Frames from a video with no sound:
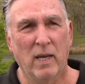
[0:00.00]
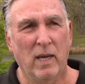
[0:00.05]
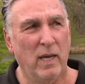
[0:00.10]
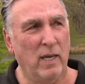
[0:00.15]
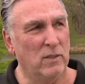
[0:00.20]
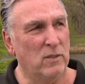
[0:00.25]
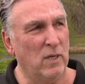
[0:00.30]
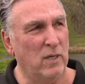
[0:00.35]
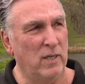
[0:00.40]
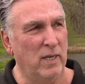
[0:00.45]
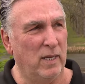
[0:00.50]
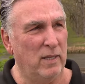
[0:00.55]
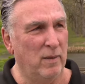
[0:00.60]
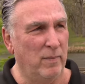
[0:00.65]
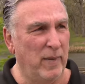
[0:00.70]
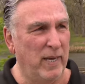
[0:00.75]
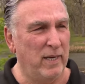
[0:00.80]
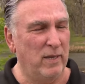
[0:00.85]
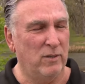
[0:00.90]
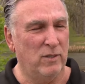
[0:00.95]
And so the other
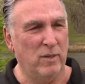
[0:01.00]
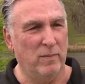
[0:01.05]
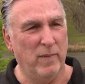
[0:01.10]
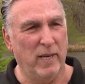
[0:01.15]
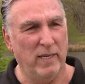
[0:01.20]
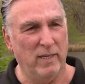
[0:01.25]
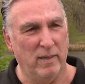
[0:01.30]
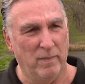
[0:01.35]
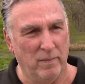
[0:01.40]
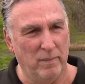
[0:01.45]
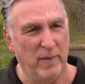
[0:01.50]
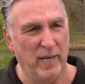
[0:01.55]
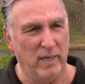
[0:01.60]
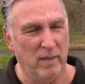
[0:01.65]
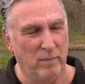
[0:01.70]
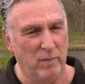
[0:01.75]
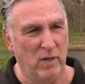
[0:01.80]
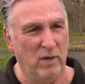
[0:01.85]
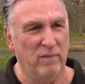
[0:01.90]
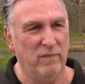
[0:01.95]
manager made made a
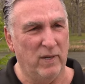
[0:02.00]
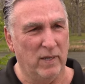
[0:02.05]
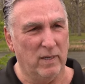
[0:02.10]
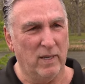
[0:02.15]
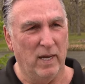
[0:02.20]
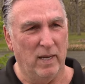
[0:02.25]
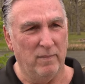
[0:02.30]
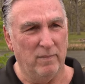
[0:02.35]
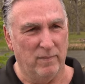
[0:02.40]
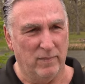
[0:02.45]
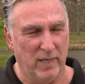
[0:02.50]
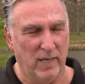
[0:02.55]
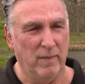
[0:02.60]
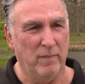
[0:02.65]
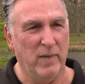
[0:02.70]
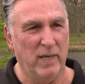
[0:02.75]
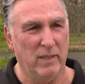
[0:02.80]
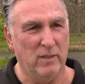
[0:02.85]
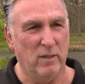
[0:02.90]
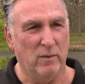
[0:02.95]
move to come get
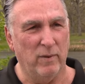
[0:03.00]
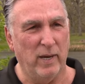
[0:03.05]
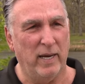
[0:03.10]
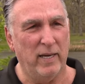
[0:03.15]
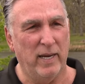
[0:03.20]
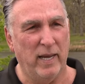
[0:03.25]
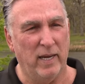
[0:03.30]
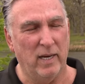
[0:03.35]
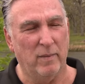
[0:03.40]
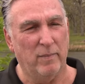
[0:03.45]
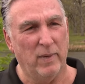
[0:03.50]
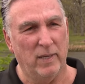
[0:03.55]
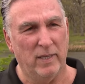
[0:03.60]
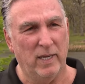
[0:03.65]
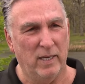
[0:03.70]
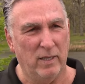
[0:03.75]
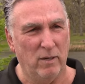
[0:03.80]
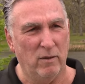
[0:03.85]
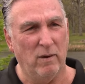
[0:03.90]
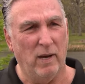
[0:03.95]
me as a right-hander, but
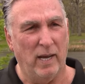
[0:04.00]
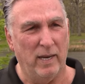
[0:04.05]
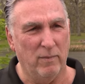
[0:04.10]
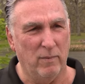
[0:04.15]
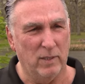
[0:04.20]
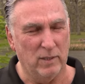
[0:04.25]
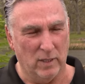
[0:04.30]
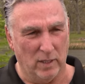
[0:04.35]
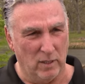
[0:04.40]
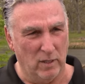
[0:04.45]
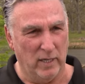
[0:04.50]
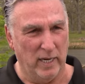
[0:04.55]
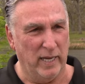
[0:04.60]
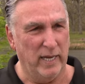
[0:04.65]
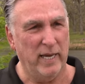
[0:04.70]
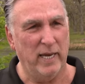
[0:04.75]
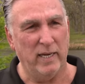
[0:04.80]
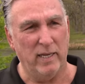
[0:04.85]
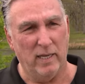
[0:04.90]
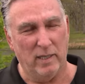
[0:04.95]
he knew I wasn't going to
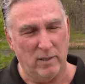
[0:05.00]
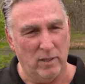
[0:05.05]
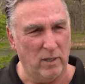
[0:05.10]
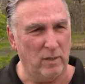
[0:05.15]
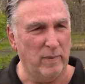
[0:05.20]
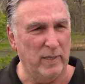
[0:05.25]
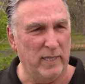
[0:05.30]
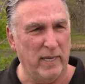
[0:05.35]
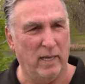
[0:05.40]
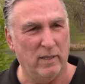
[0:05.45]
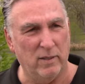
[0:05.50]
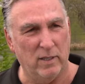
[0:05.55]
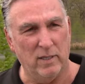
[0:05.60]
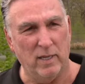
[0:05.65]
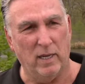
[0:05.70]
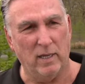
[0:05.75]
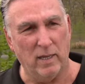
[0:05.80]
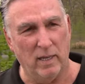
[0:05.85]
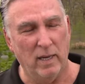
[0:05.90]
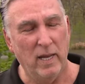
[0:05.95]
hit, and he took me down the
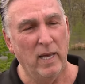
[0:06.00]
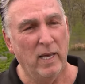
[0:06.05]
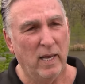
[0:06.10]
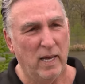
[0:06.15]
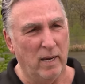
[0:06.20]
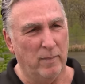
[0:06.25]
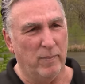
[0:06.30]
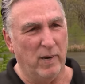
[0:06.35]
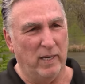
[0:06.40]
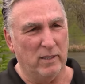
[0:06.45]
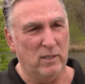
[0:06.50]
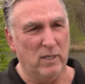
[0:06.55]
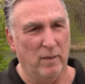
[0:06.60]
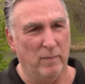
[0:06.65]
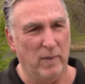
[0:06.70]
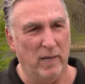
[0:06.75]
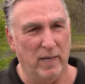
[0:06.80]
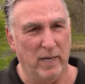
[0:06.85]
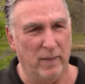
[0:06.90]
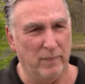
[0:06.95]
dugout and brought
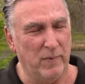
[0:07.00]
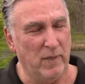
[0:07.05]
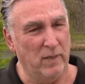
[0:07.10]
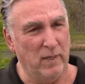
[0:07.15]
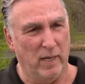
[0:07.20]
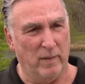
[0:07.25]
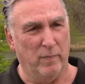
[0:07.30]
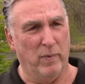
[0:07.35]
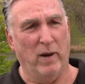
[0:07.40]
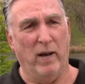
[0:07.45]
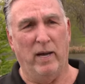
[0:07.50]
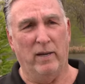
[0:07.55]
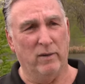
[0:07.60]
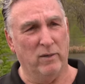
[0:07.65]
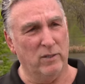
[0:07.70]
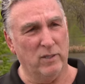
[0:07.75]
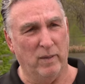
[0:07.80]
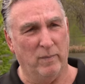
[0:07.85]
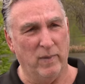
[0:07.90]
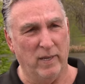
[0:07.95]
somebody up there like Braun or
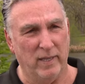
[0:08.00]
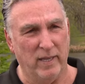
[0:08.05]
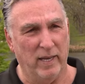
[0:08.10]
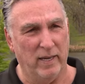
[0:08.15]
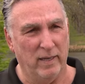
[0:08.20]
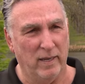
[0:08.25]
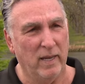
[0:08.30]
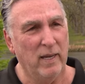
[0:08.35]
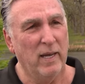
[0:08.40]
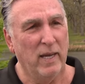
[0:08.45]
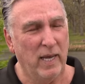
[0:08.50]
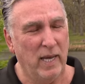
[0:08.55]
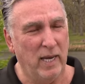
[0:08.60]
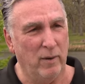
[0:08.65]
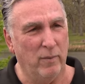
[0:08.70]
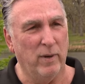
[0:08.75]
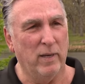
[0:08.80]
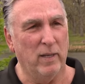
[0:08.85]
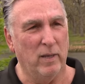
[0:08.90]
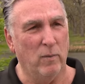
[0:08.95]
somebody that he
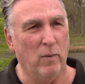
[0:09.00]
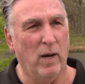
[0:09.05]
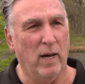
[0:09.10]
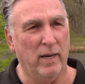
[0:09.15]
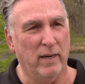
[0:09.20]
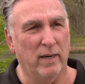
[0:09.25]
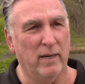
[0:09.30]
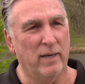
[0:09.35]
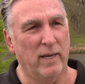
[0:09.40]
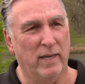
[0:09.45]
really wanted.